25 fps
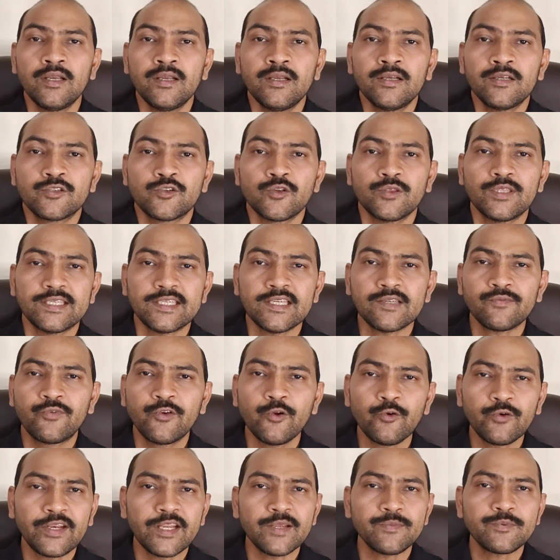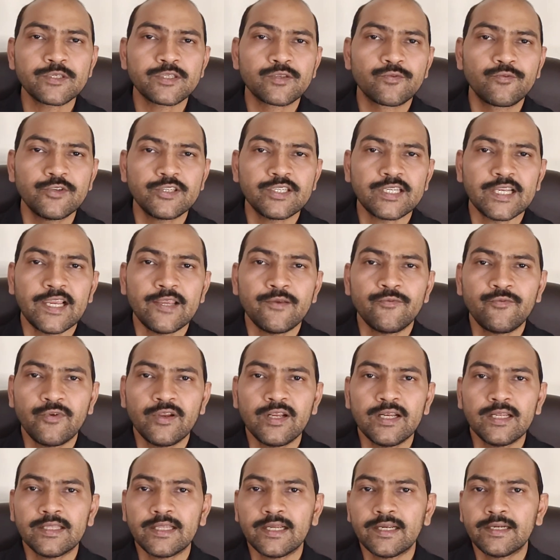So these are few tips which I
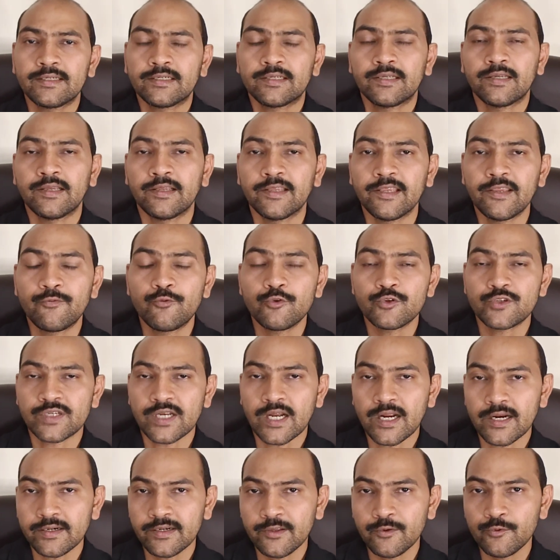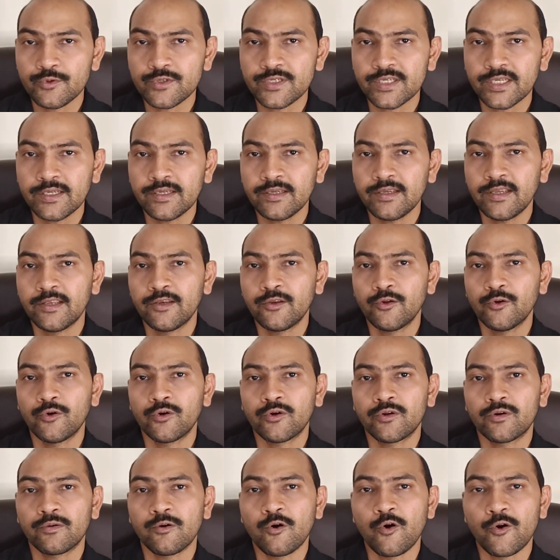feel that if you start using in
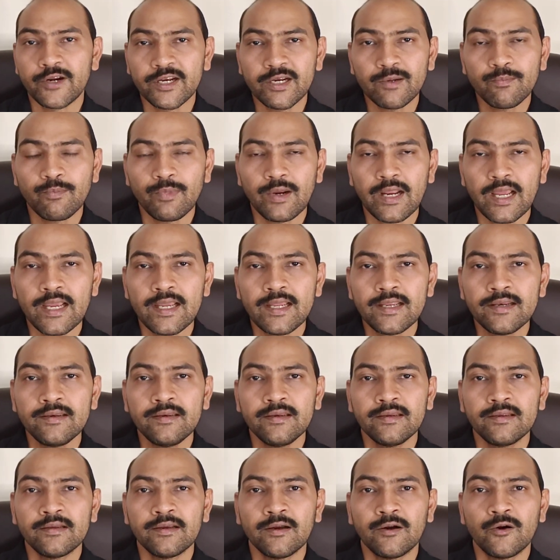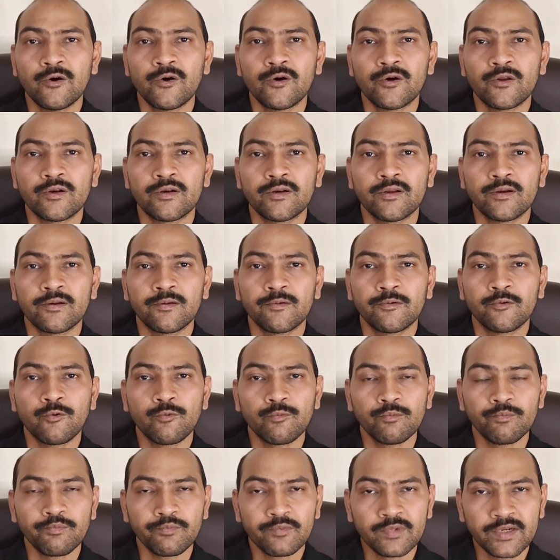your audit plan or
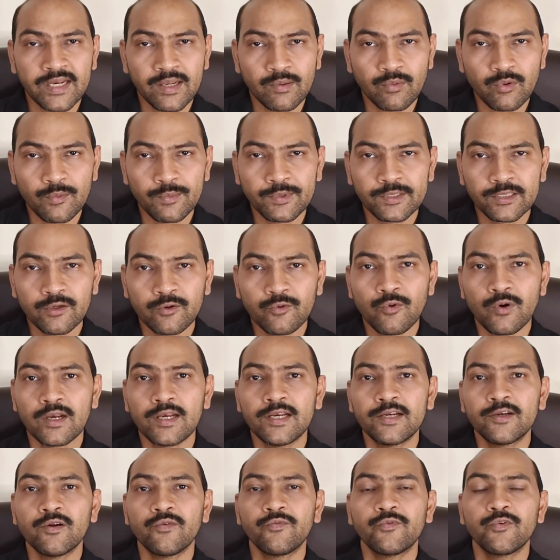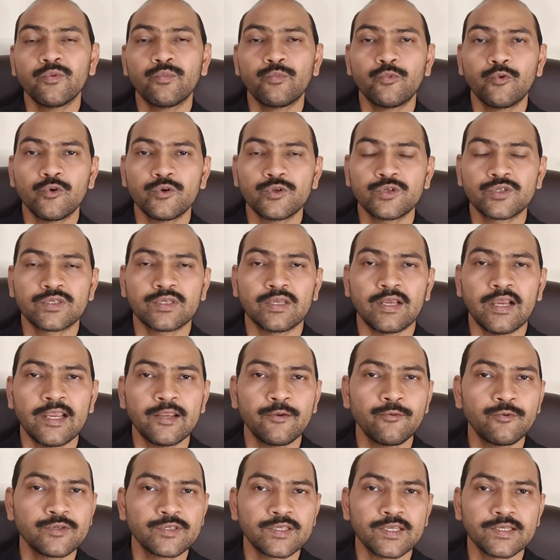developing the quality of your books, I
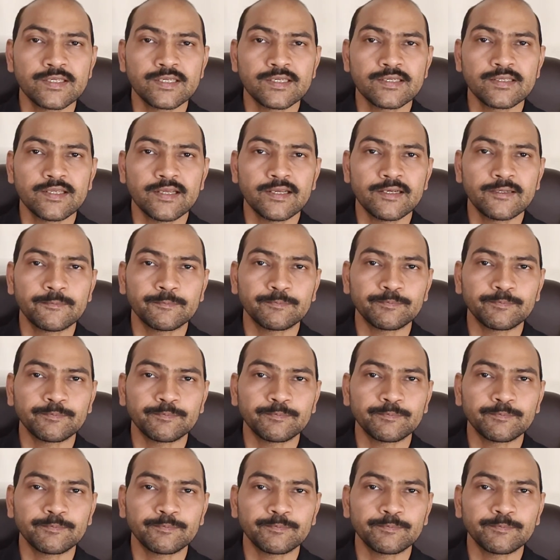would suggest that